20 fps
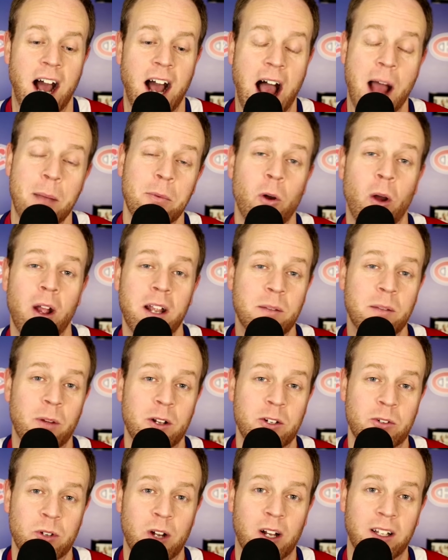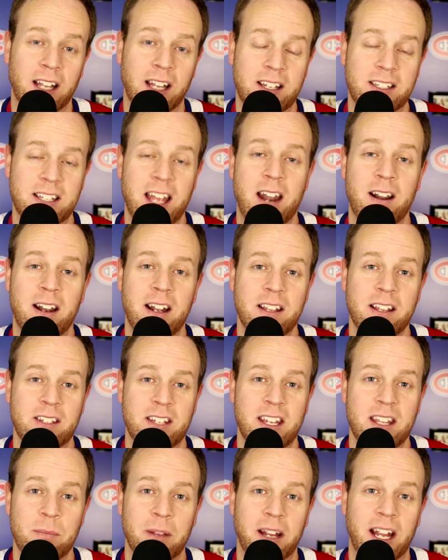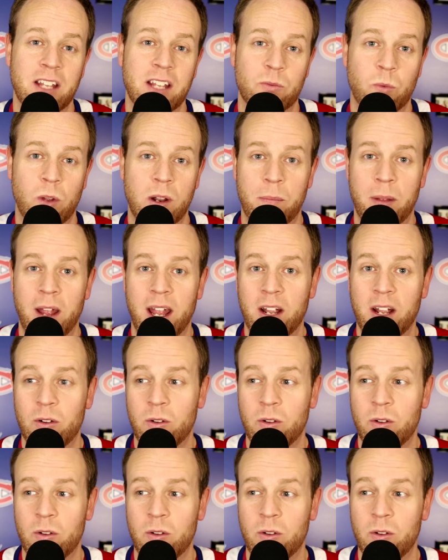I'm going to Montreal next Saturday to see them against Winnipeg,